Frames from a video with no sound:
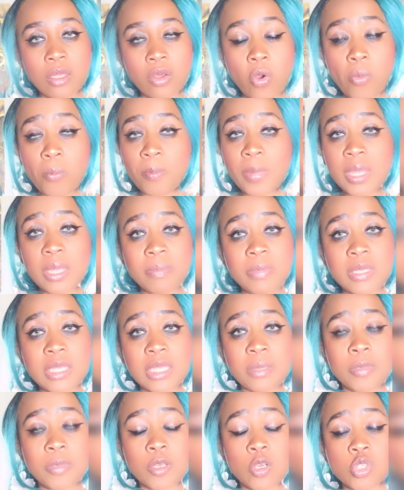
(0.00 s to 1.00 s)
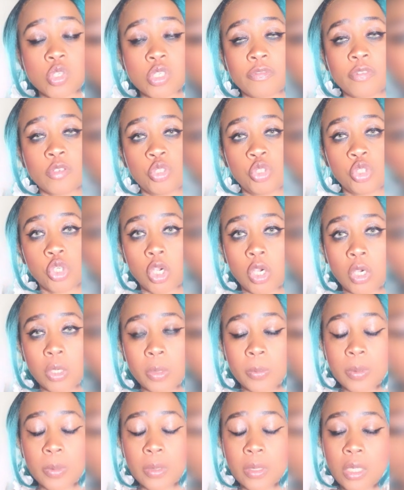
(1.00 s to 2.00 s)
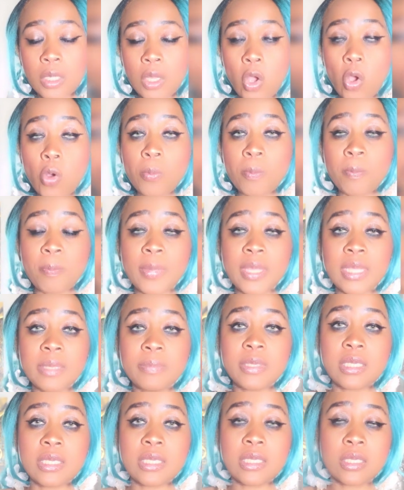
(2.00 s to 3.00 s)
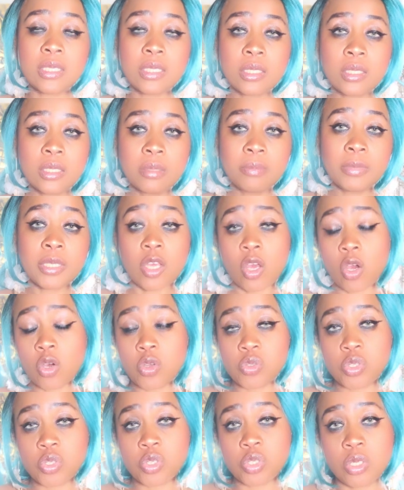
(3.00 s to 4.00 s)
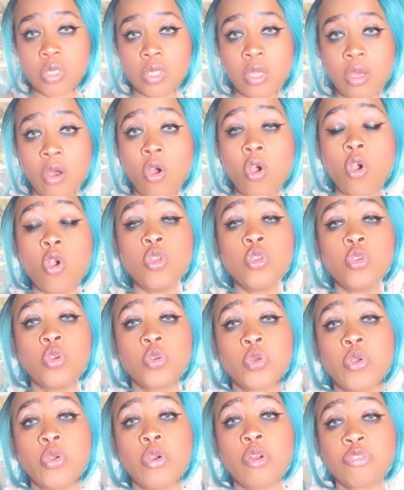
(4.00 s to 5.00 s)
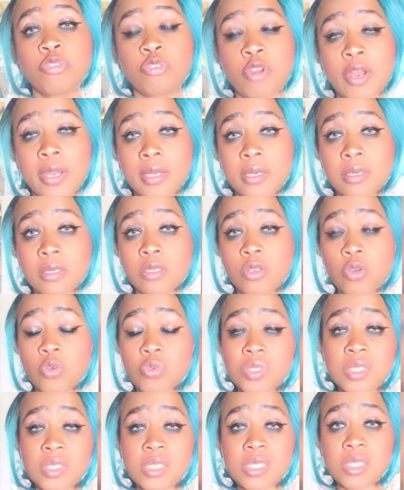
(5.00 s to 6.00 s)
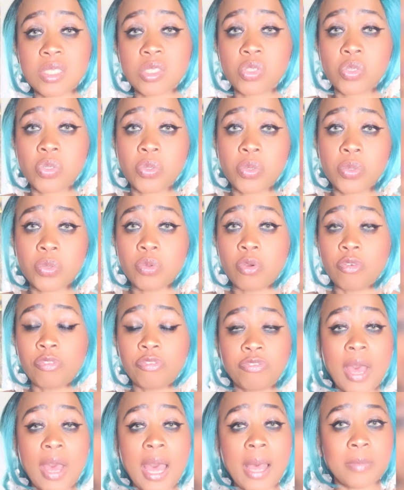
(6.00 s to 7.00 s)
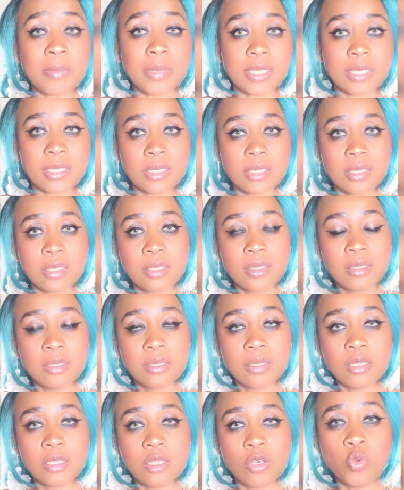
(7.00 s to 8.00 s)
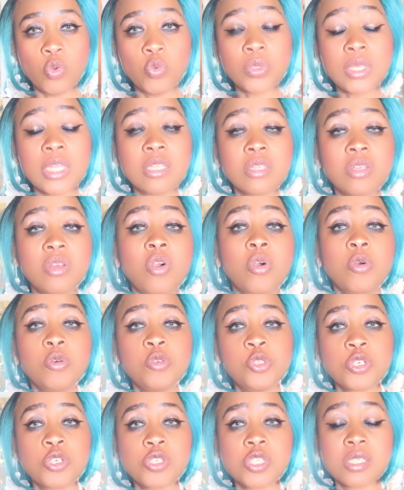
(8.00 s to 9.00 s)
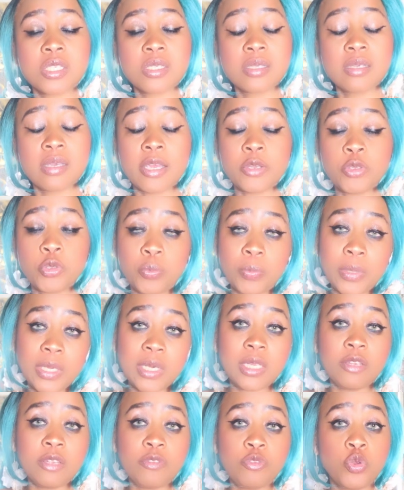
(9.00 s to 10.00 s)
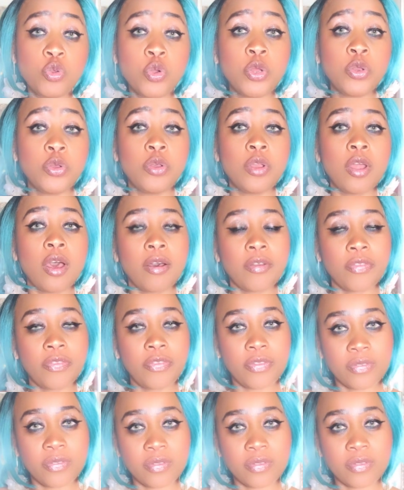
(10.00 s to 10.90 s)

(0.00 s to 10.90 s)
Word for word: or maybe because of a job, or maybe because all your girlfriend, your sister, your family looking gorgeous and you believe you are not.